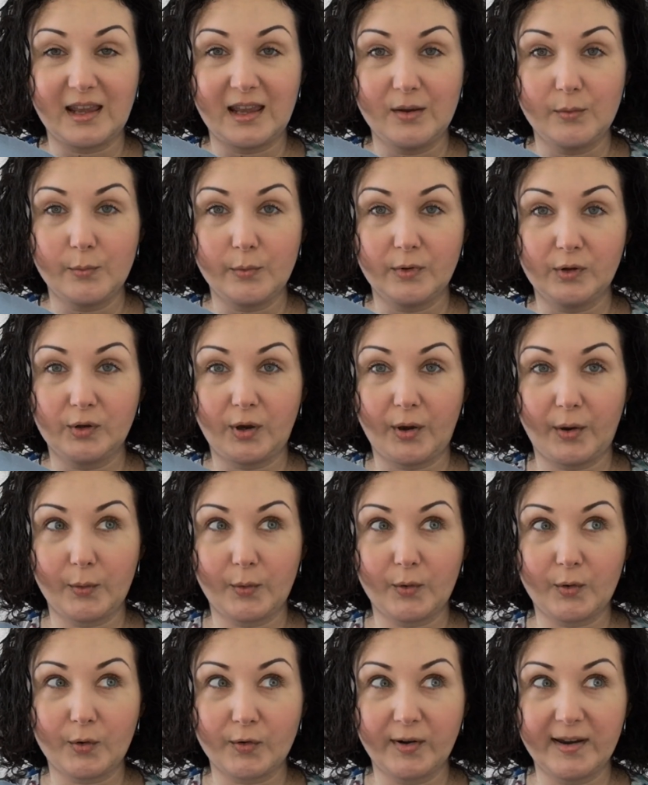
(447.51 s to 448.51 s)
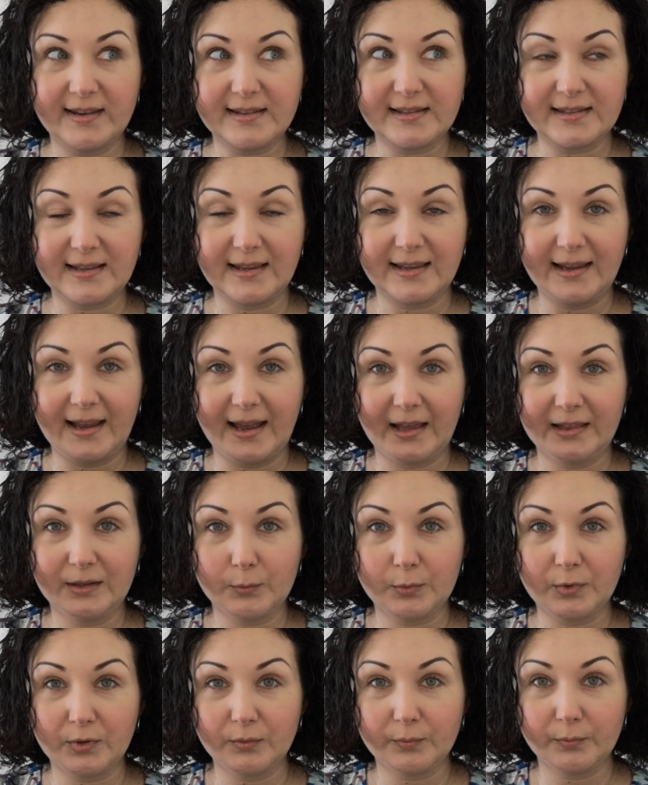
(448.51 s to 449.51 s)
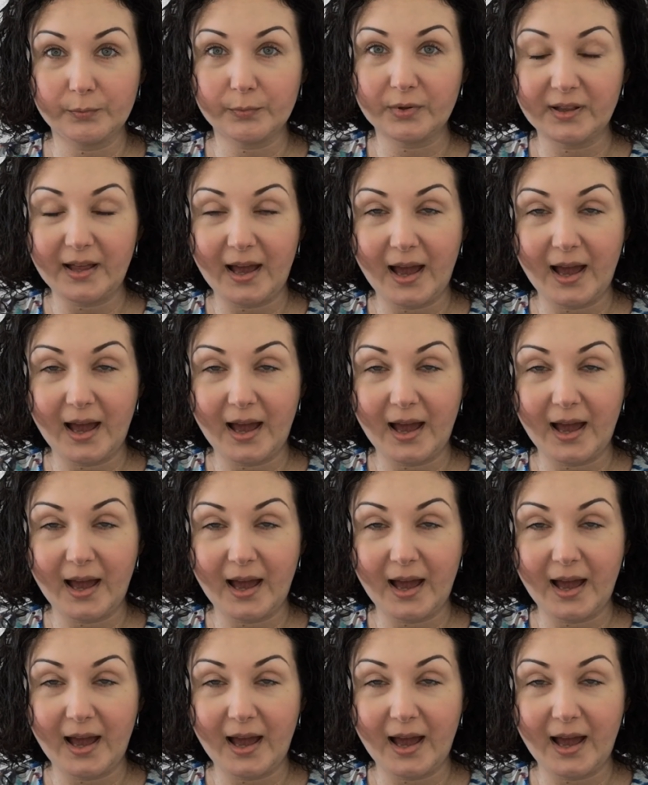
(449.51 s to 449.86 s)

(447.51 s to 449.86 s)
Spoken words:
it will go creasy and it will